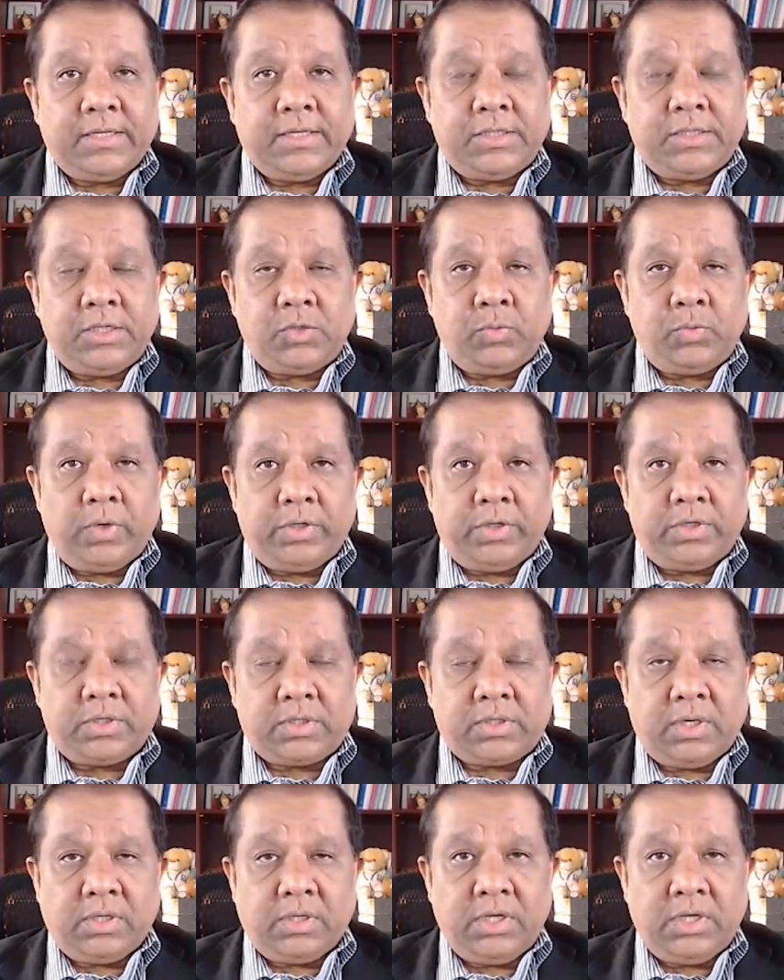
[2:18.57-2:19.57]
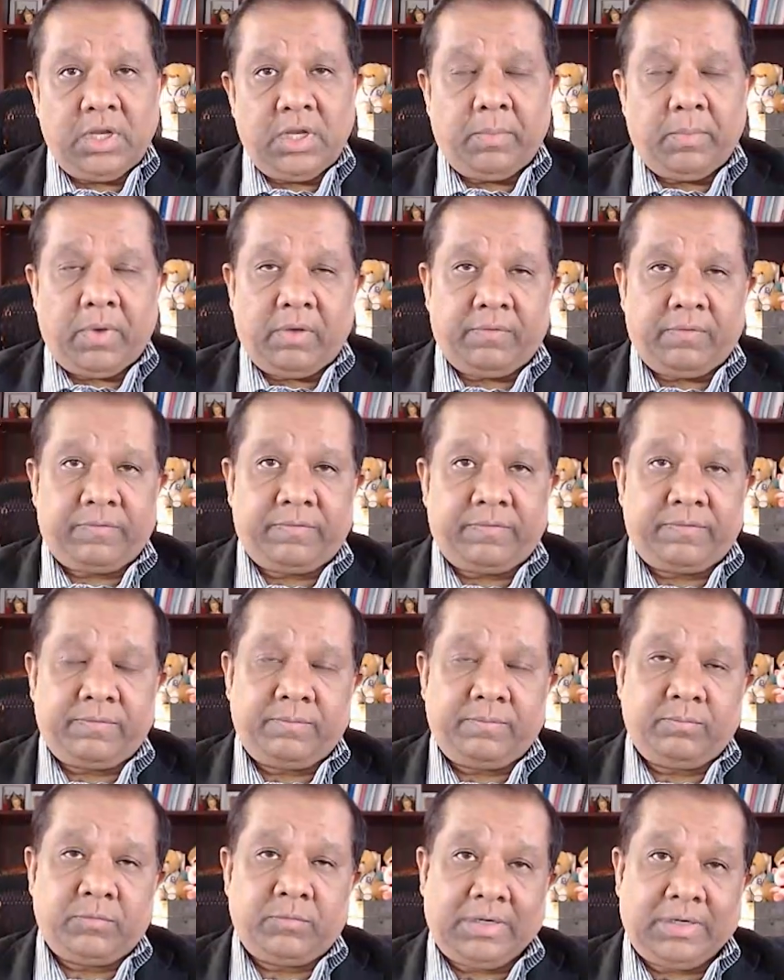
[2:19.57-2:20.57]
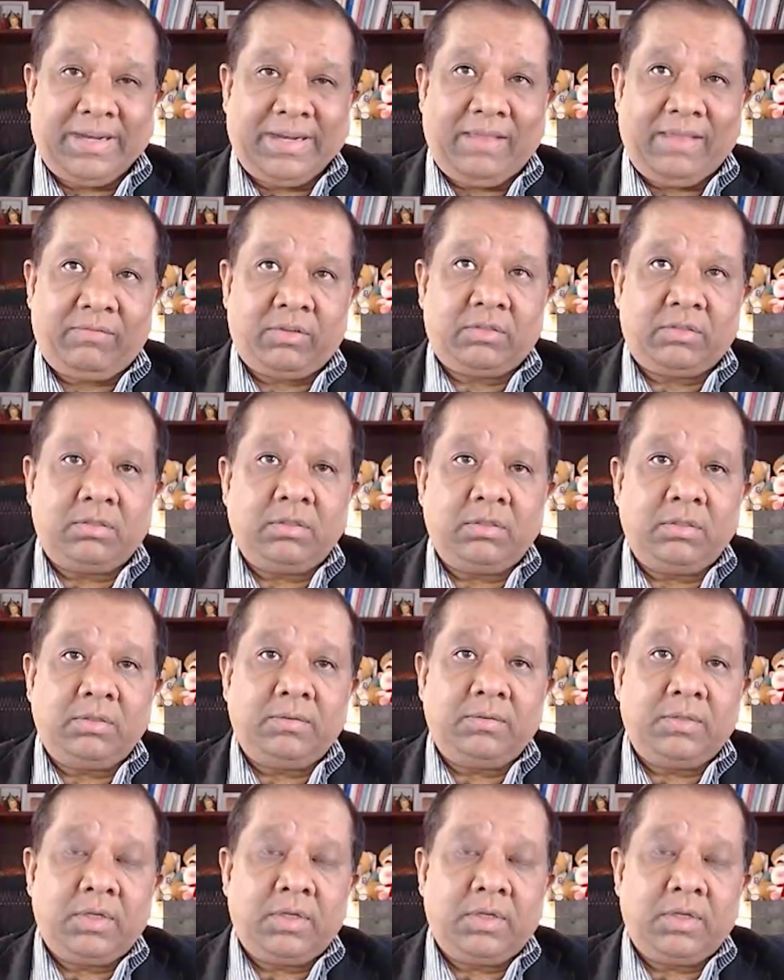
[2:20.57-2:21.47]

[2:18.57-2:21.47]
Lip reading: Since we are discussing above the clavicle,